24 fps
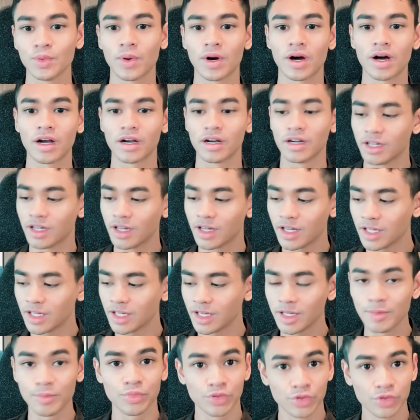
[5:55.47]
are
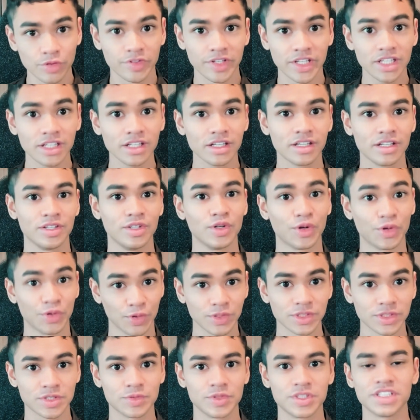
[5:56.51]
improving your
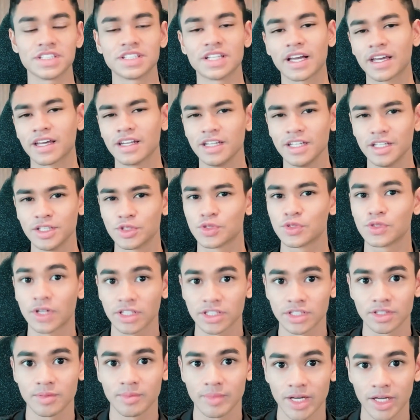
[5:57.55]
notes, which is like an
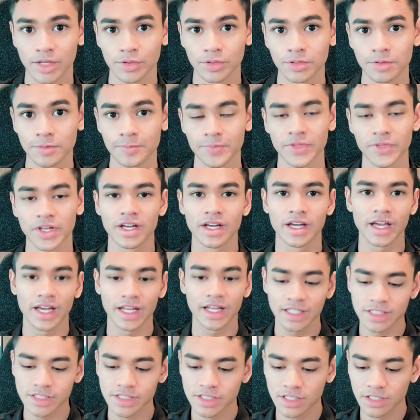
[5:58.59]
instruction manual,
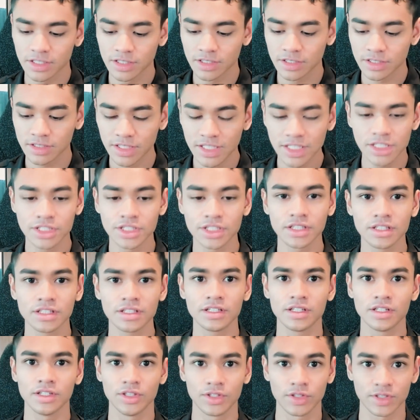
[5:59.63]
and it's
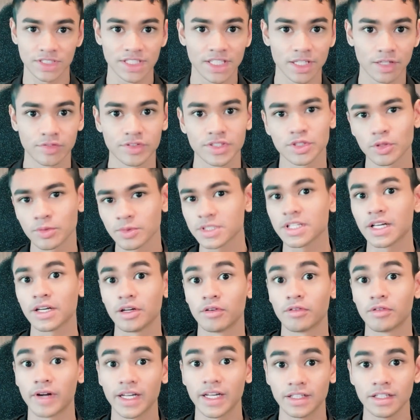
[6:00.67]
teaching yourself. It's almost like
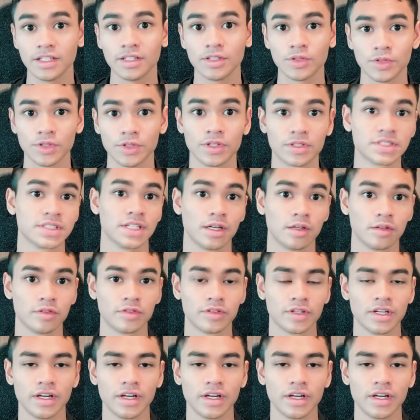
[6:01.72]
you're writing to yourself